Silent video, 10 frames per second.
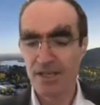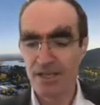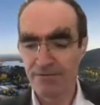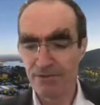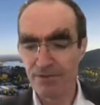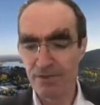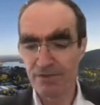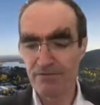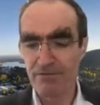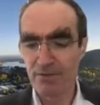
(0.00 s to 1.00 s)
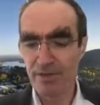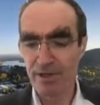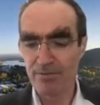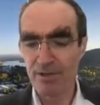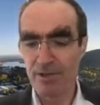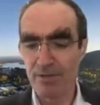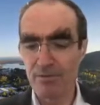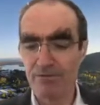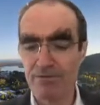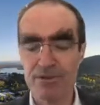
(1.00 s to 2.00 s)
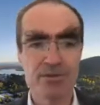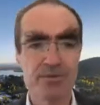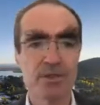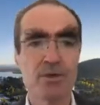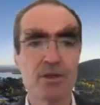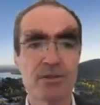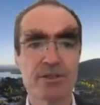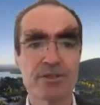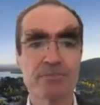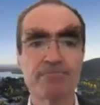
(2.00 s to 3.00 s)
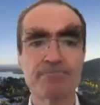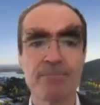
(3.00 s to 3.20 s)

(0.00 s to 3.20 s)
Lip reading: if you'd like to follow up with further inquiries.